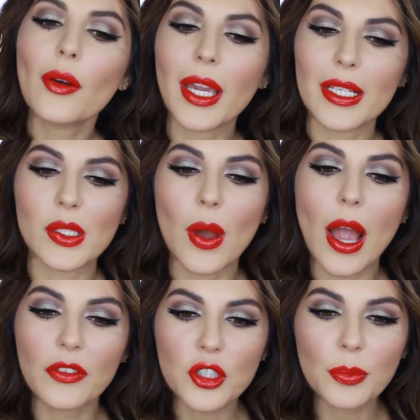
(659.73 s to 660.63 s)
Okay, so
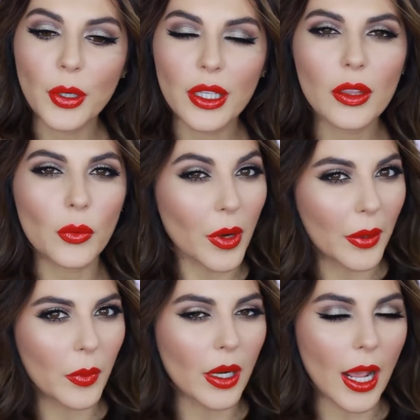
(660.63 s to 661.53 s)
after putting the
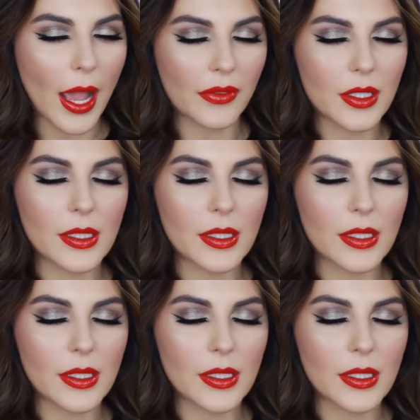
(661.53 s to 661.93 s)
red one, I have